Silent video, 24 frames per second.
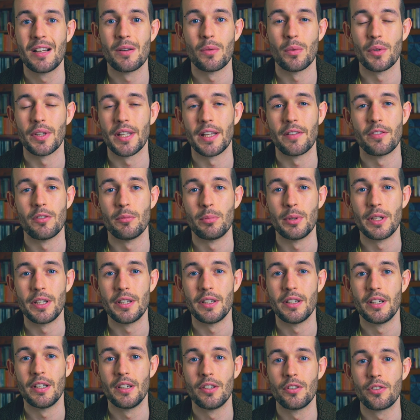will never
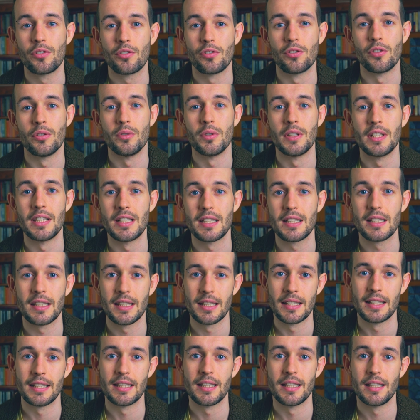be truly
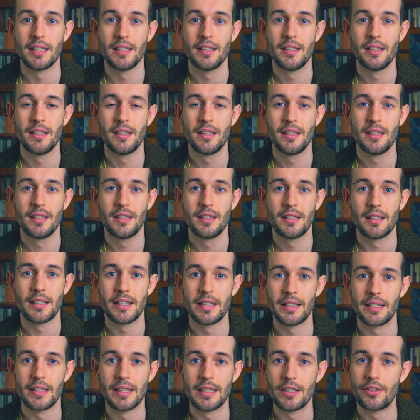clear.
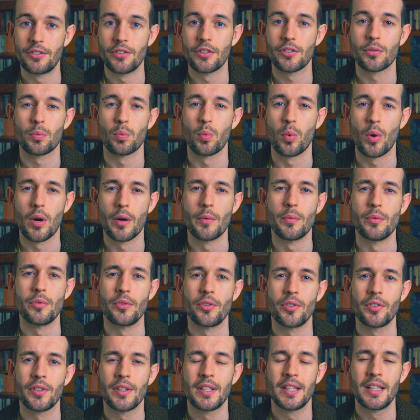It just
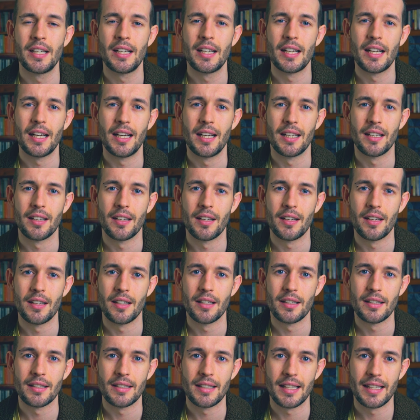won't. And
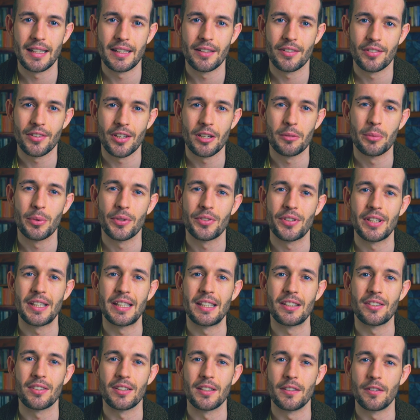that is
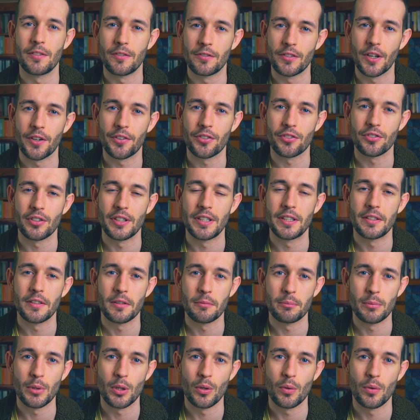simultaneously
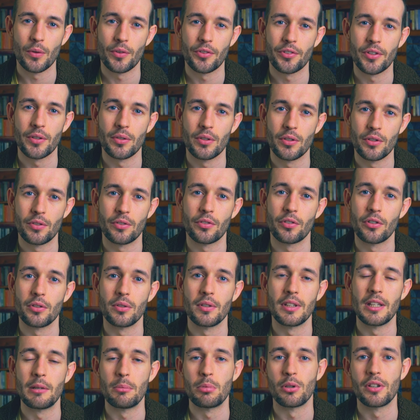frustrating, but also the
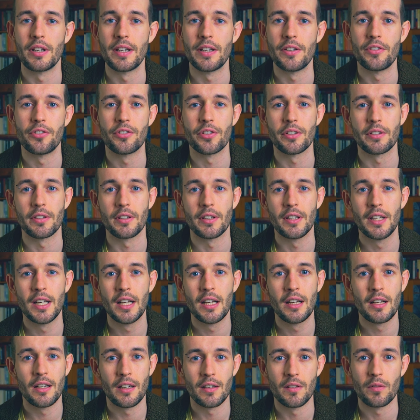true liberation
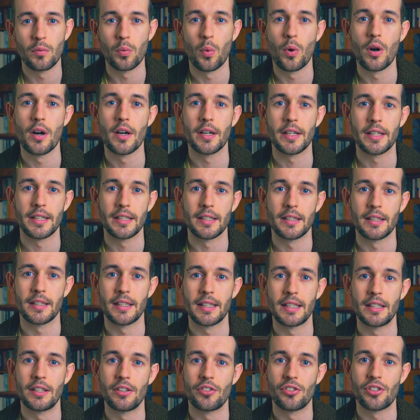of working
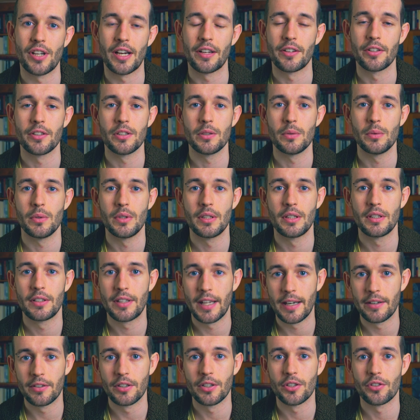in shadow
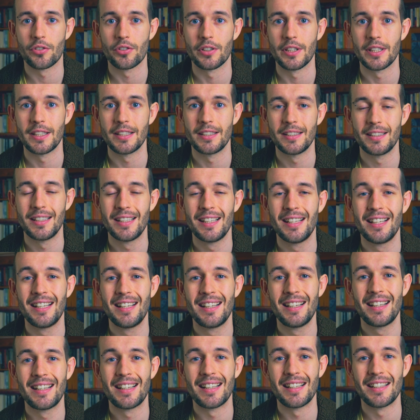territory.
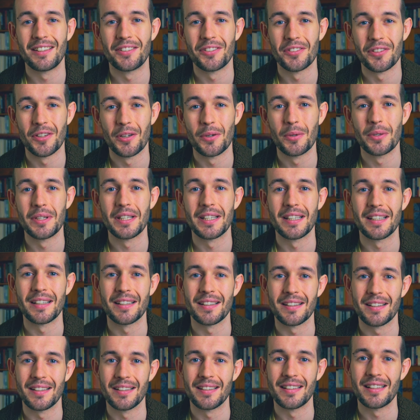It's knowing
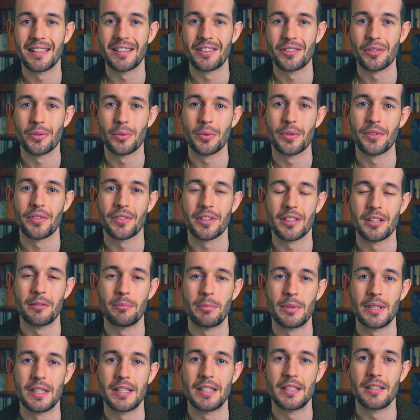that it's always going to
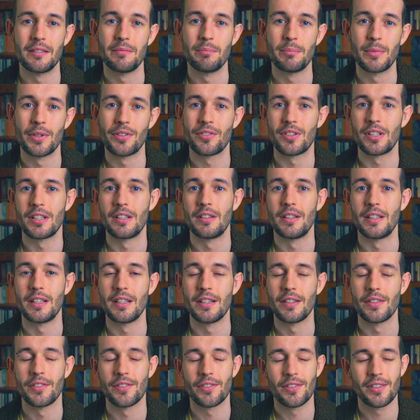be
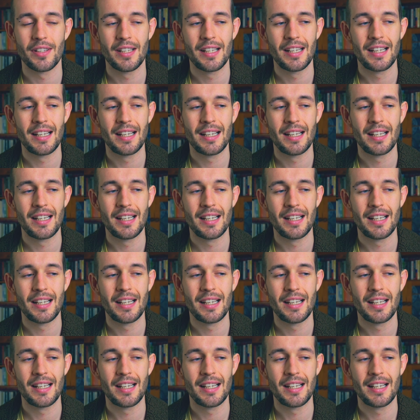mysterious,